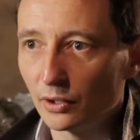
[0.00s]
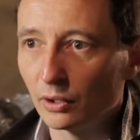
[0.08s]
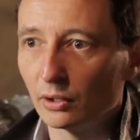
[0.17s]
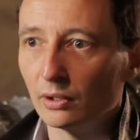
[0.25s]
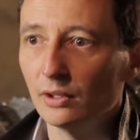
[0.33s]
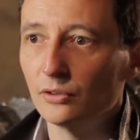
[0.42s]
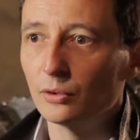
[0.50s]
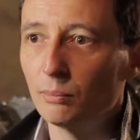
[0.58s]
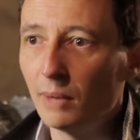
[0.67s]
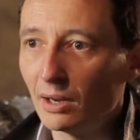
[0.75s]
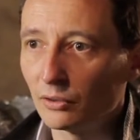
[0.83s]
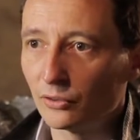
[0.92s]
soil. It's a
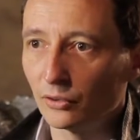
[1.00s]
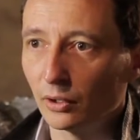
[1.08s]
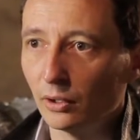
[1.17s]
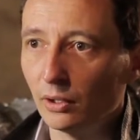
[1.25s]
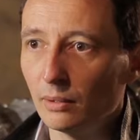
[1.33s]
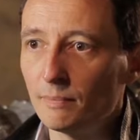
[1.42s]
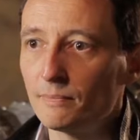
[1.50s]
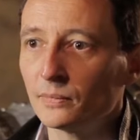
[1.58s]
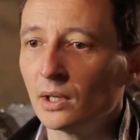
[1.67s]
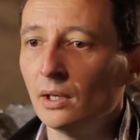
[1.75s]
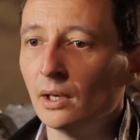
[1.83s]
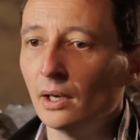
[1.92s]
marl soil,
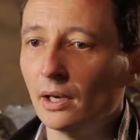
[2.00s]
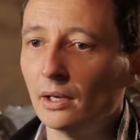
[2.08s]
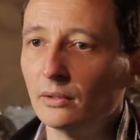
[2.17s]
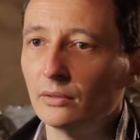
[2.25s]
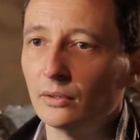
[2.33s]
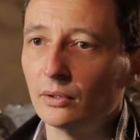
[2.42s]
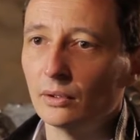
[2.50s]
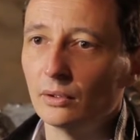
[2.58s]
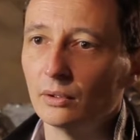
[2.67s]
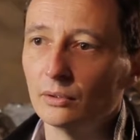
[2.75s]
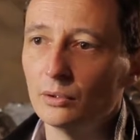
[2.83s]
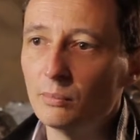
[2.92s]
and
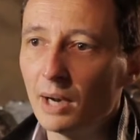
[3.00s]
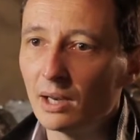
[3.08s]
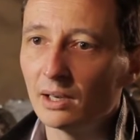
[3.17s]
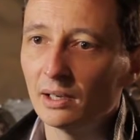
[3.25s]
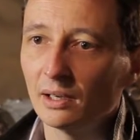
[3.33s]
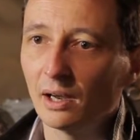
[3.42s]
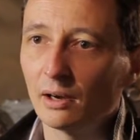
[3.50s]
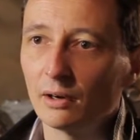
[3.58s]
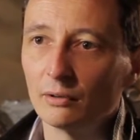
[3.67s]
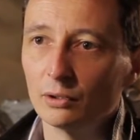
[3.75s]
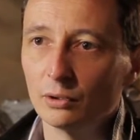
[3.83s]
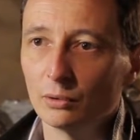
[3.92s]
the marl
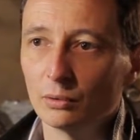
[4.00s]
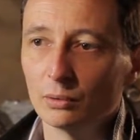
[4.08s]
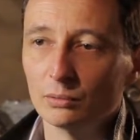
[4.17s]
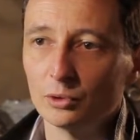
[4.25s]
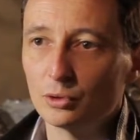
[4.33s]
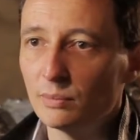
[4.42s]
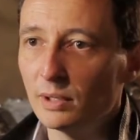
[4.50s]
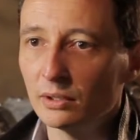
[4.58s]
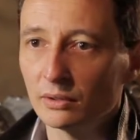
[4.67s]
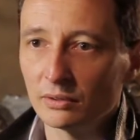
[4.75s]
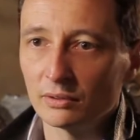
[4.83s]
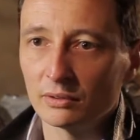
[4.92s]
are
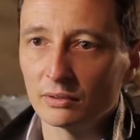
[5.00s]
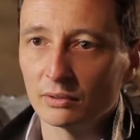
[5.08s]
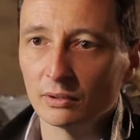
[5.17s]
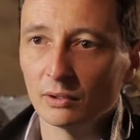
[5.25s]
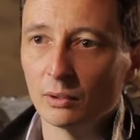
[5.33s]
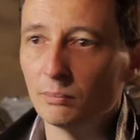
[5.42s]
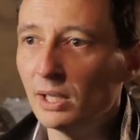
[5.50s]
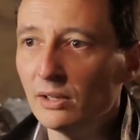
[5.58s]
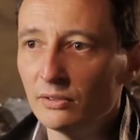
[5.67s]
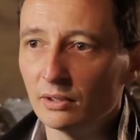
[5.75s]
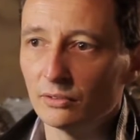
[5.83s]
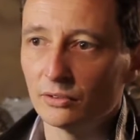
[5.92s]
tremendous,
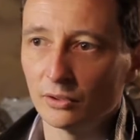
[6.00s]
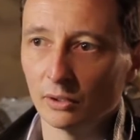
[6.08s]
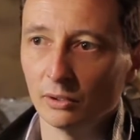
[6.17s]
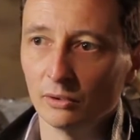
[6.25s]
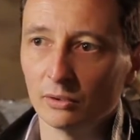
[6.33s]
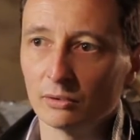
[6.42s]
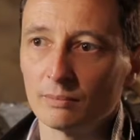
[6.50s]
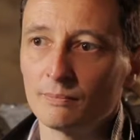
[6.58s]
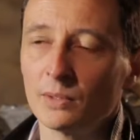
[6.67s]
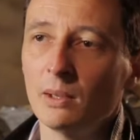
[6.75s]
amazing soils